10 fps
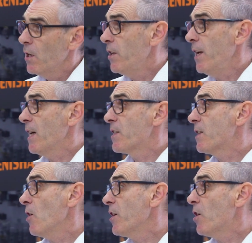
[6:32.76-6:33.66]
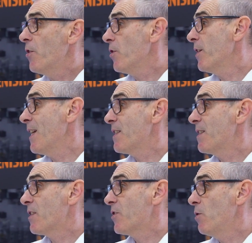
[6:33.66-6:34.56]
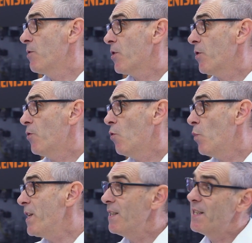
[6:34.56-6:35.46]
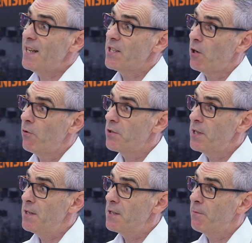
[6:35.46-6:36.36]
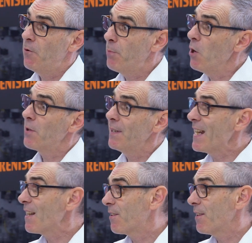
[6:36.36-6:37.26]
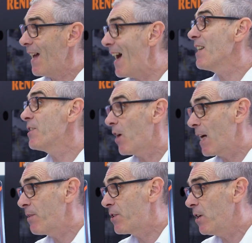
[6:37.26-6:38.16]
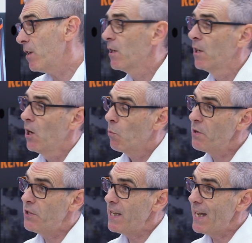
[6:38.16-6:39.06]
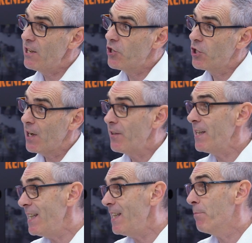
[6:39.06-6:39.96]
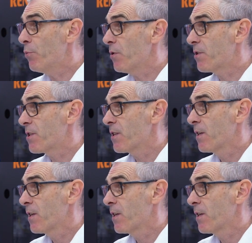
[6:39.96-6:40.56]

Yes, like our 9862 cycle, we can set tolerances for both length and diameter with the H and the E inputs,